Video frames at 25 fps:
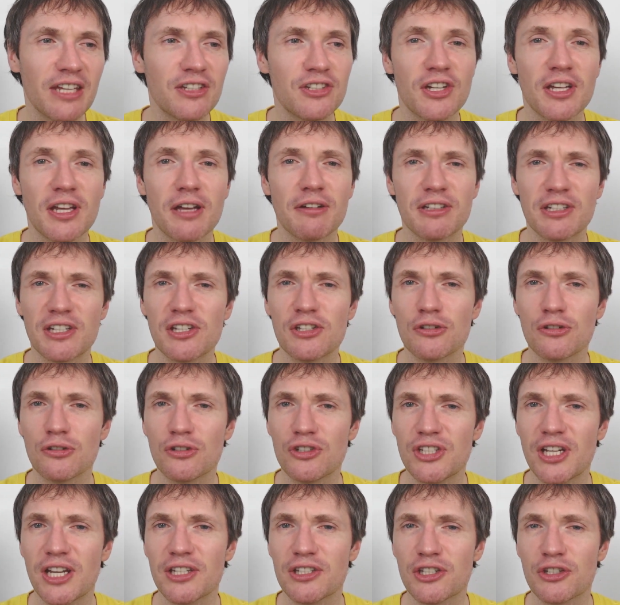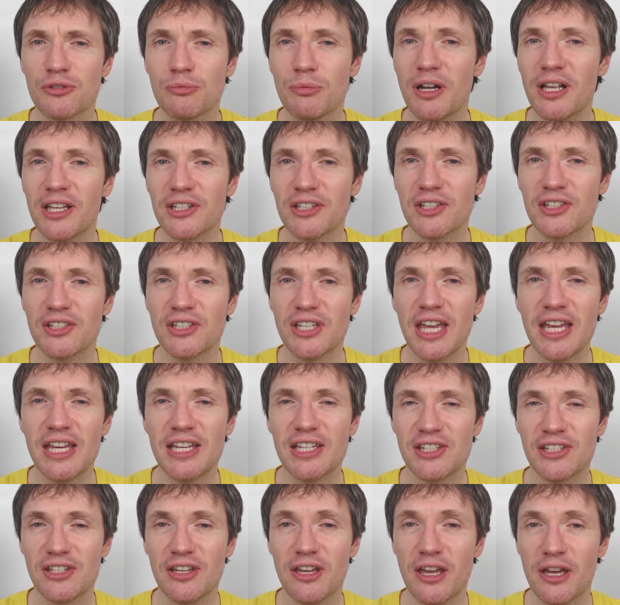Check out the Discord chat as well. As I
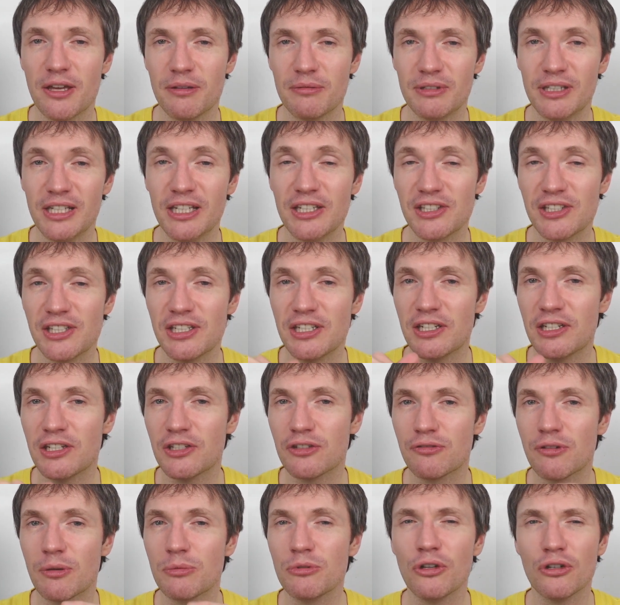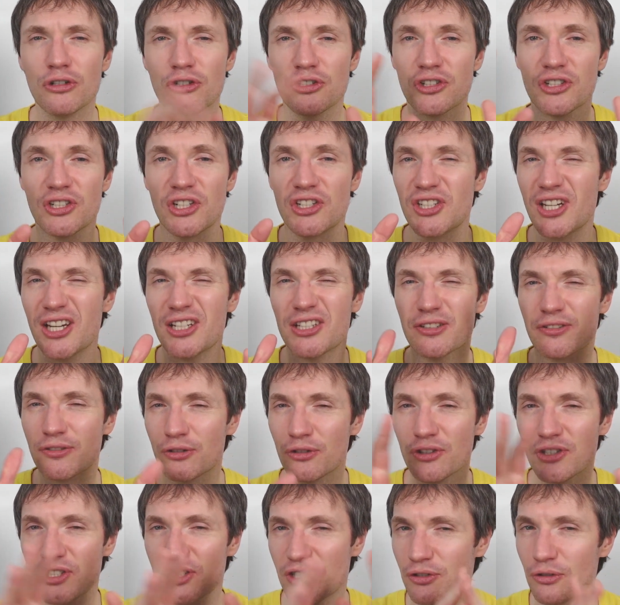say, it's links in the description. Not just the chat,
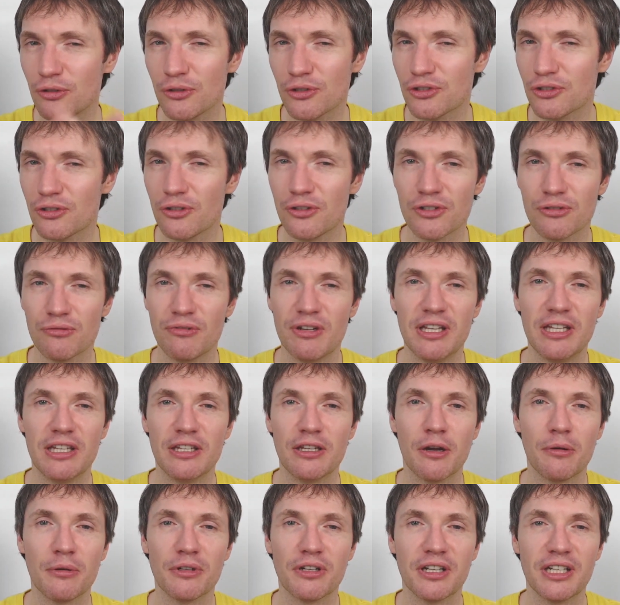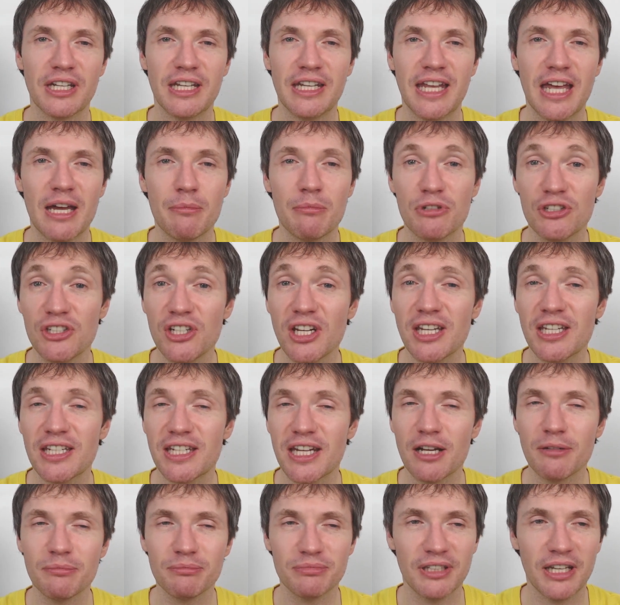of course, it's all sorts really going on in there, but check
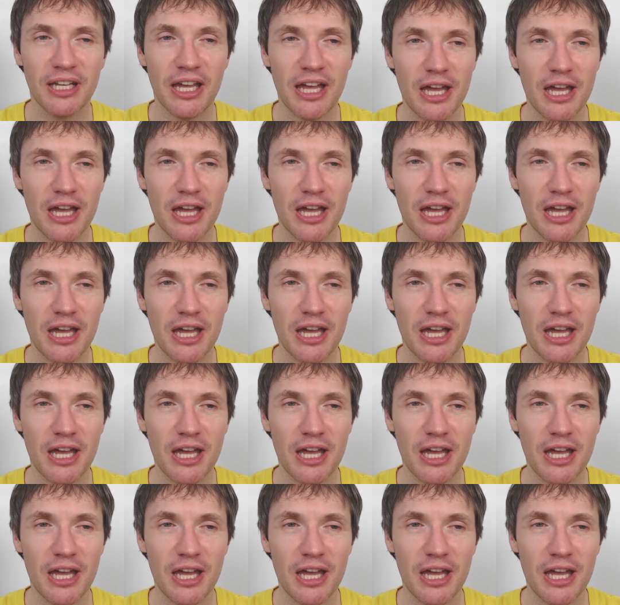it out.